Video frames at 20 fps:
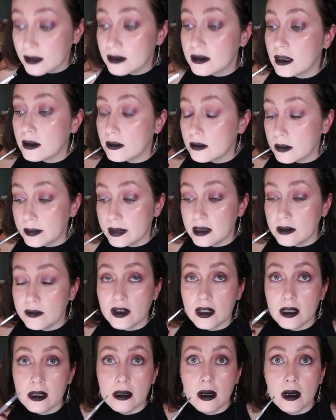that will be
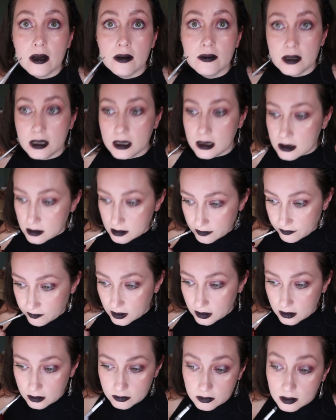very obvious if
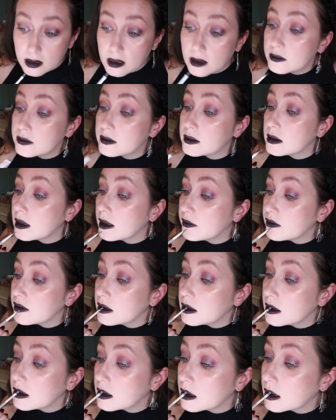I don't cover
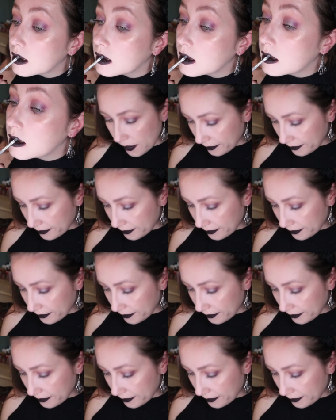everything,